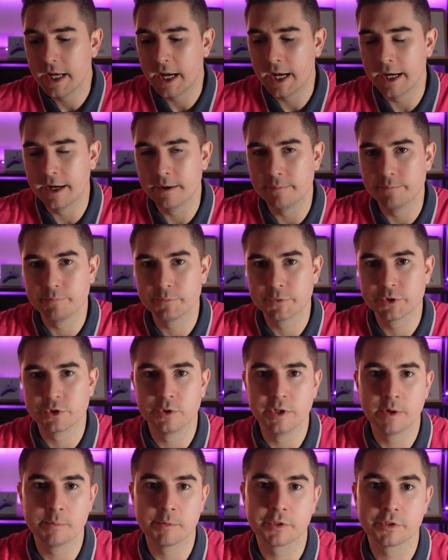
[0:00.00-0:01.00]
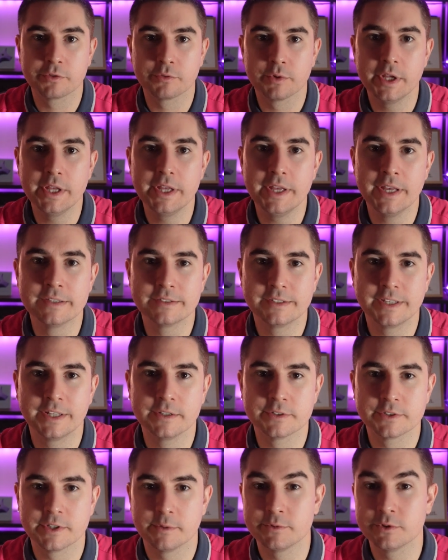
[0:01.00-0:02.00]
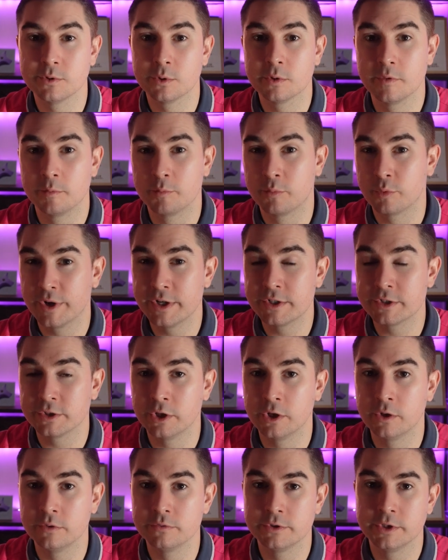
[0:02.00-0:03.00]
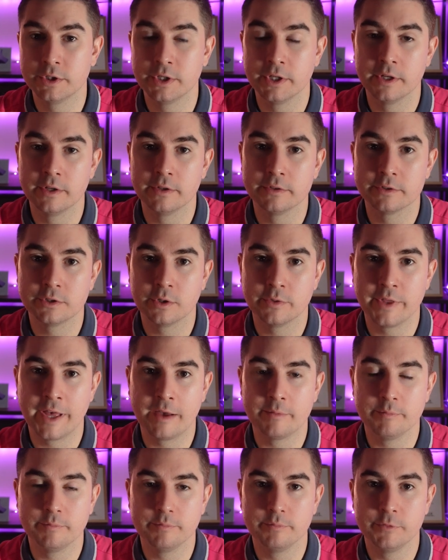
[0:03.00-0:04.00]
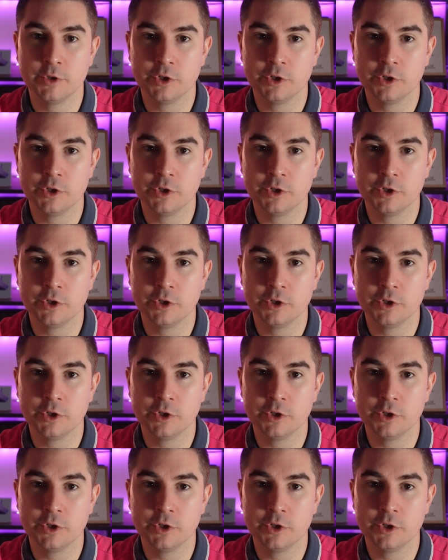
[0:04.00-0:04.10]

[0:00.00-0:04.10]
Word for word: Um, so number three is getting some sort of a bridge loan to so that